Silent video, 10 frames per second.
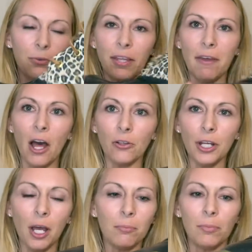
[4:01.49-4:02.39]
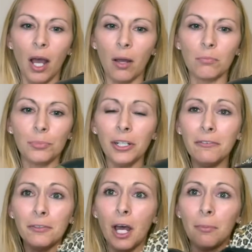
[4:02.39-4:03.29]
They've held up pretty
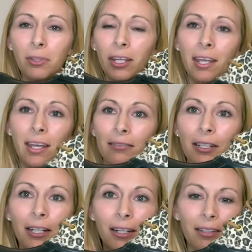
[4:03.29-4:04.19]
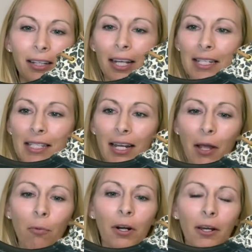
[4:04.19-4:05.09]
phenomenally, and like I said, I
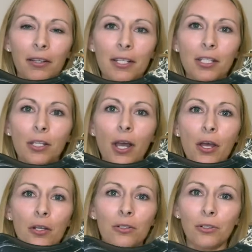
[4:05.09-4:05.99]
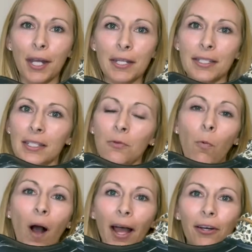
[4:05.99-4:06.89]
went on this crazy
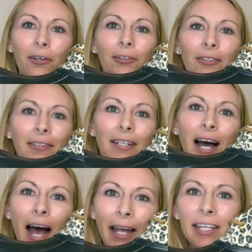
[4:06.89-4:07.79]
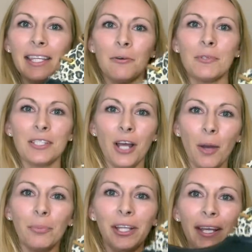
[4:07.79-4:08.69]
wild hike that was
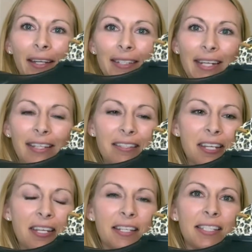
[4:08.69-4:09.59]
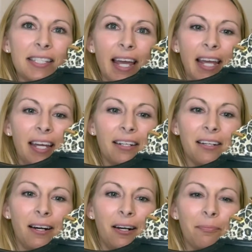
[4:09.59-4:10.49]
not planned in these, and
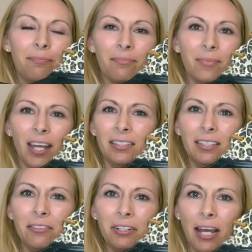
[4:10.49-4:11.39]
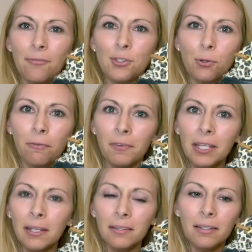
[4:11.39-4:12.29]
I didn't even have sore
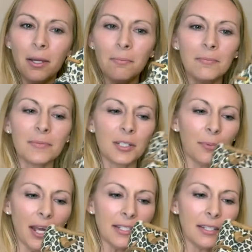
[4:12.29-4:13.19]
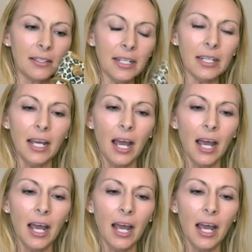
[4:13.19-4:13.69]
feet in them, surprisingly.